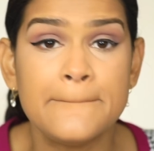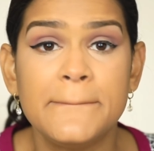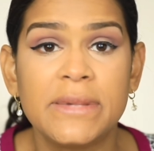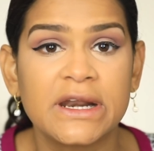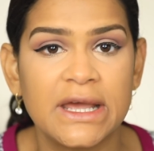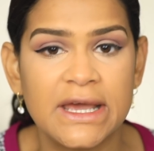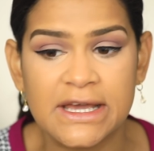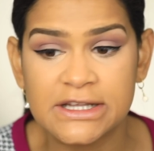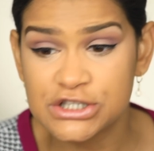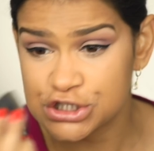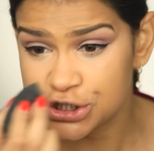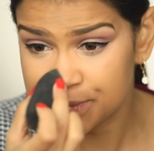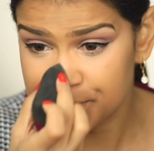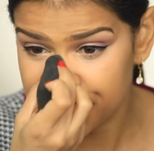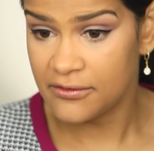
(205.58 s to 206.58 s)

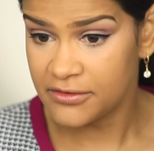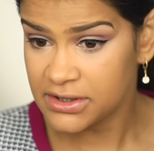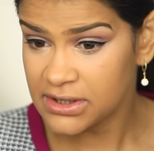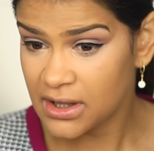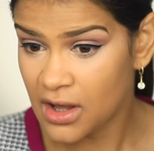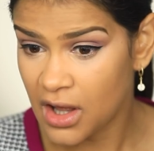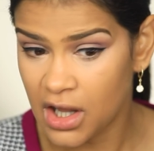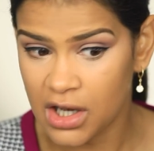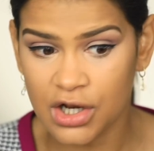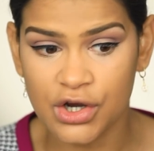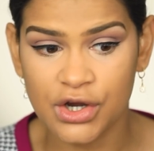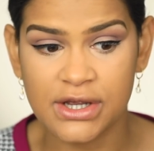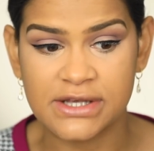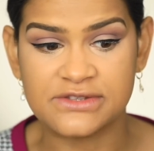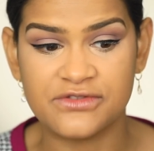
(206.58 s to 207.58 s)
Bridge. Loving the
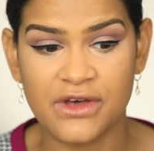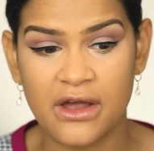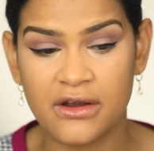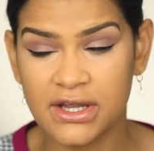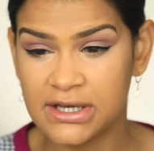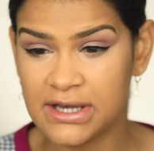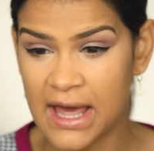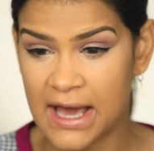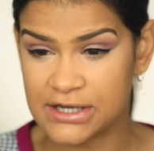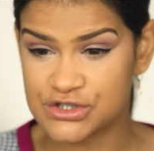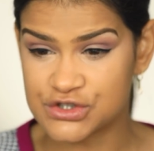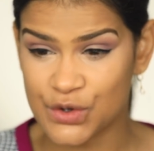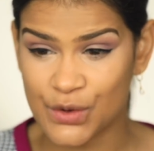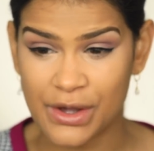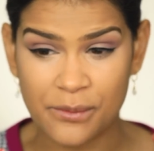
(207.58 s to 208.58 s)
color. It's very
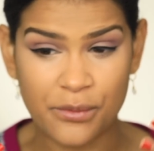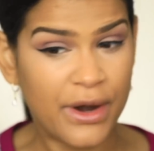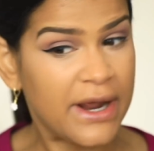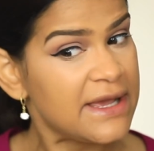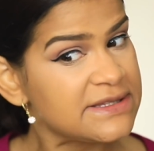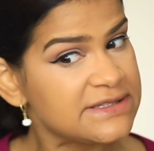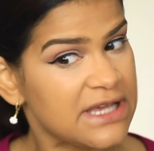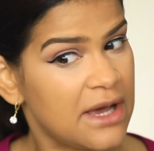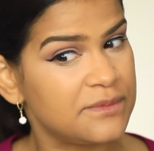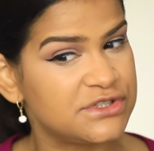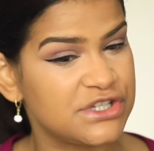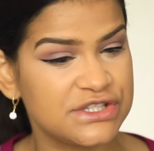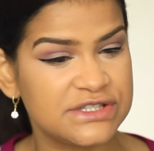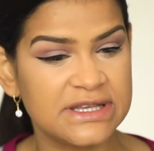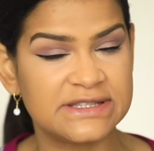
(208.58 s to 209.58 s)
natural. It brightens up
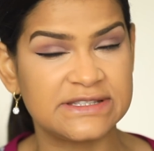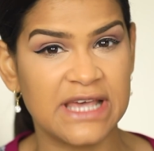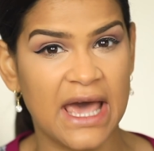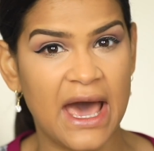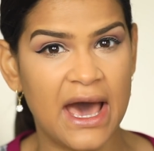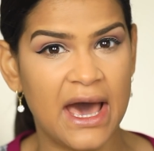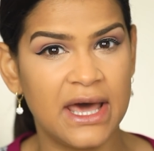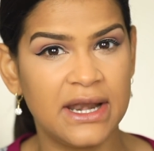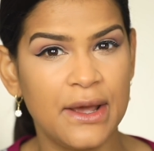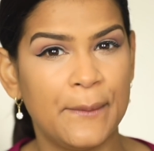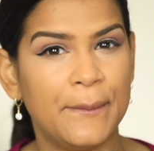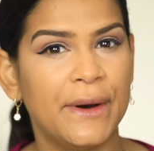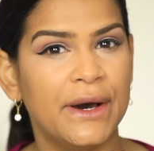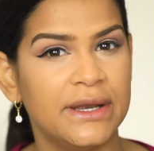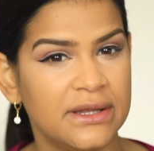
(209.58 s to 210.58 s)
just a
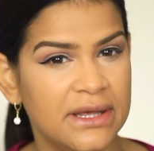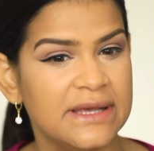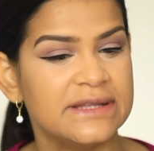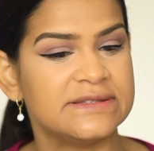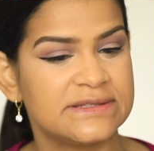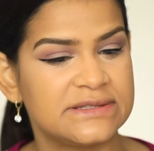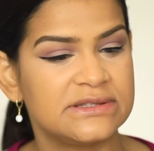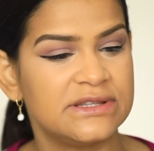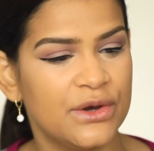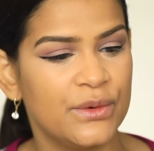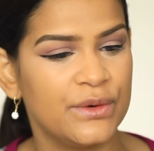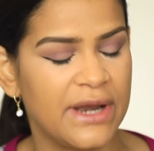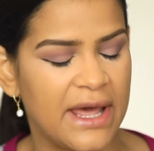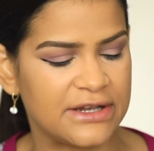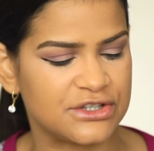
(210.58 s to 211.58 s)
tad, but it's
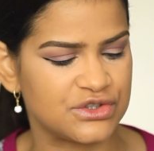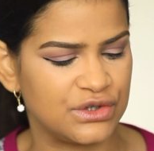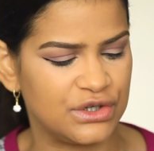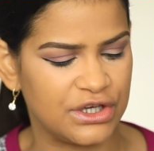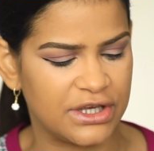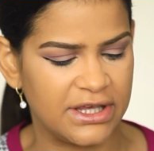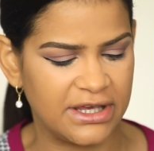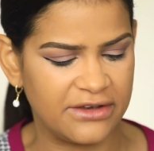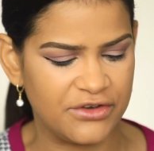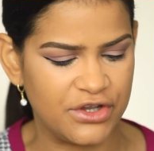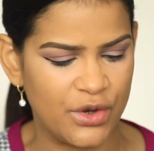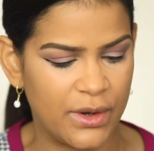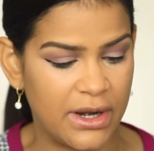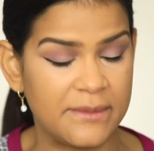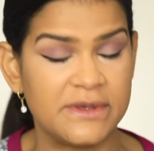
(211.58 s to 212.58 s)
still natural looking, if you
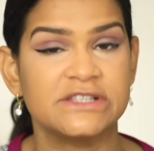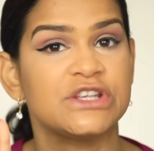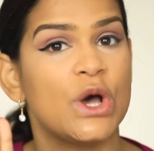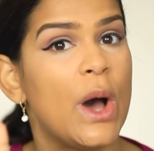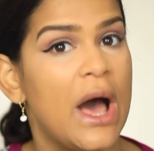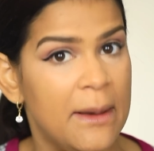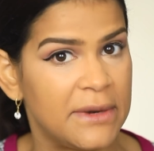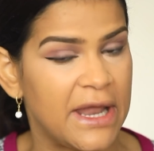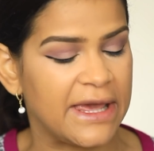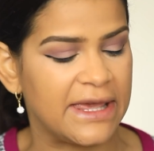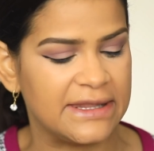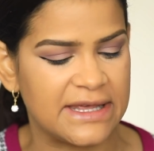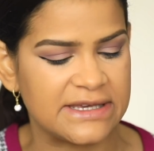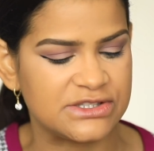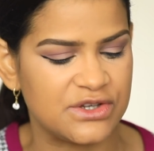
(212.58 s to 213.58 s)
know what I mean. So I'm
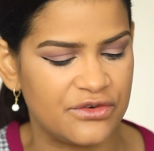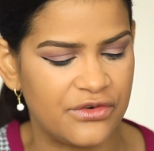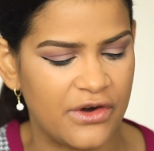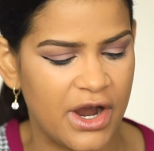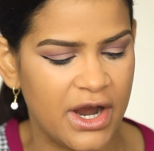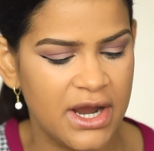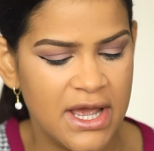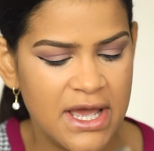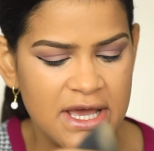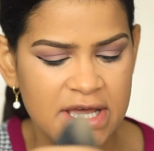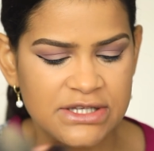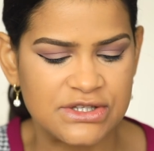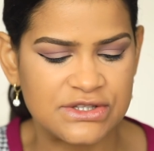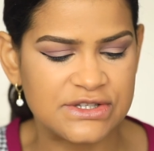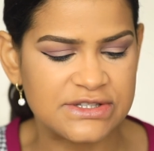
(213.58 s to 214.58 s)
liking that so far.
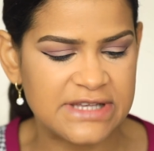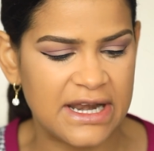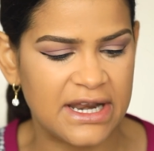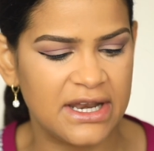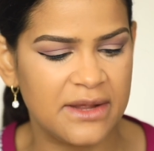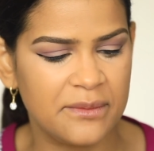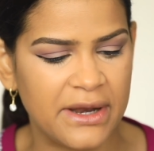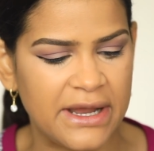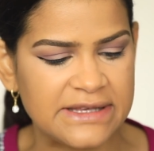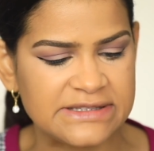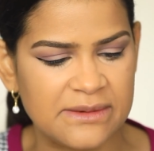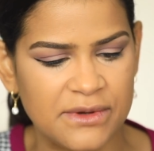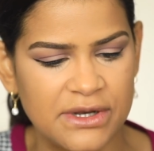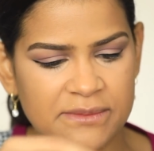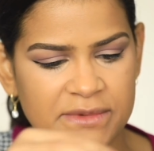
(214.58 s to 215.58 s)
So to set it in place,
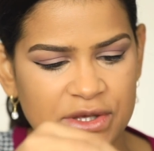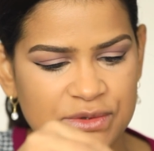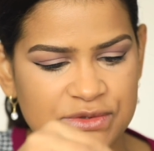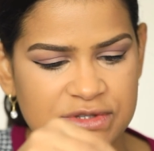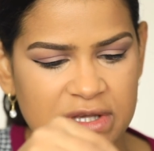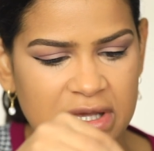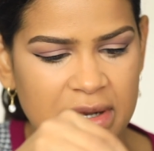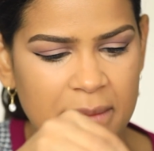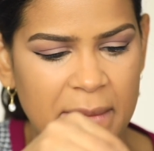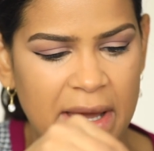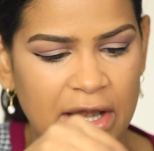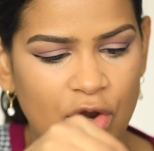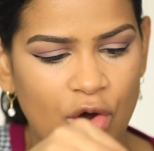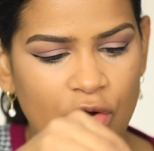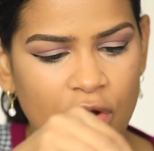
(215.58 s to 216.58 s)
I'm going to be using
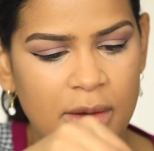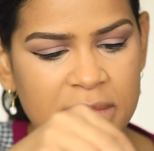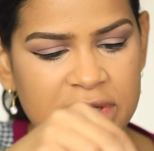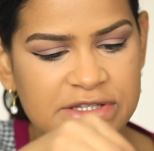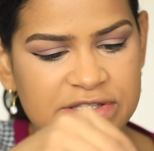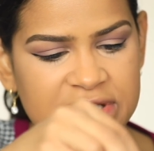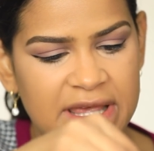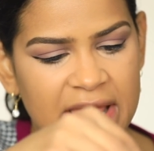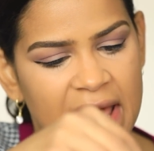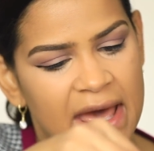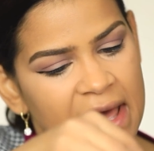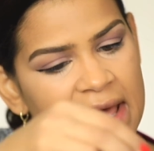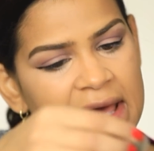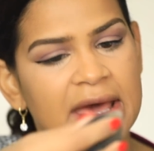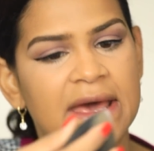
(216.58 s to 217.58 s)
my Laura
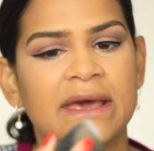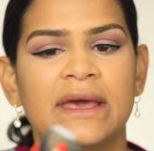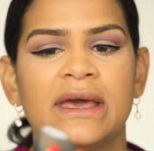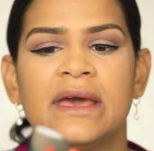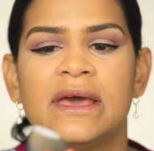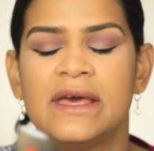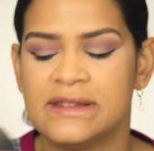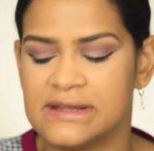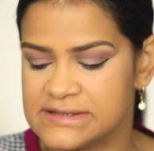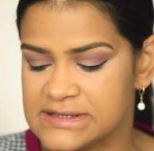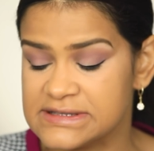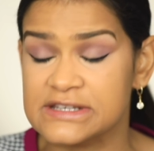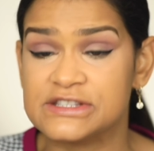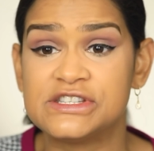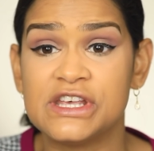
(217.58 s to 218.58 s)
Mercier. This
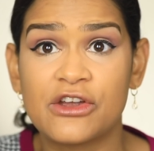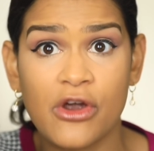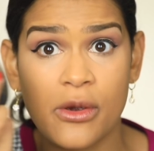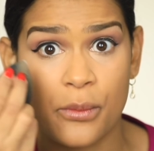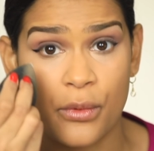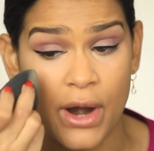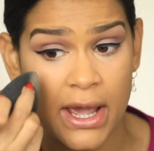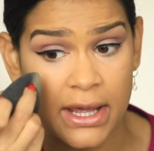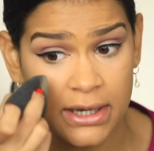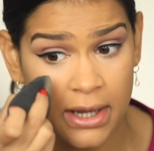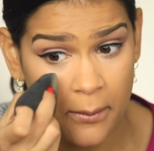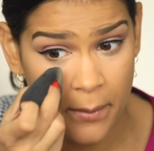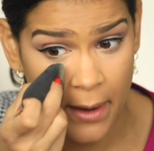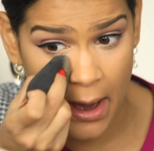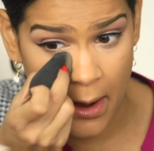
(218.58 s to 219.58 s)
is a secret
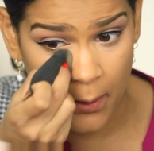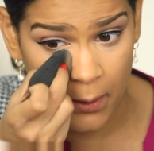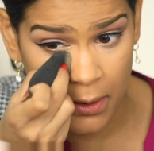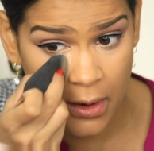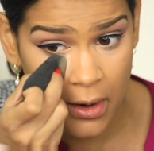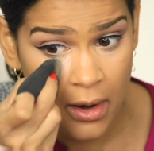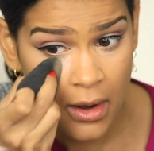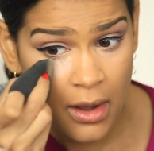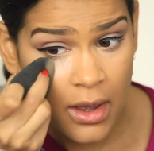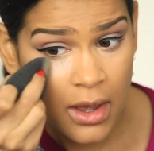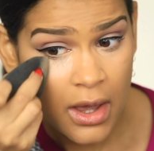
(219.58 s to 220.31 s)
brightening powder.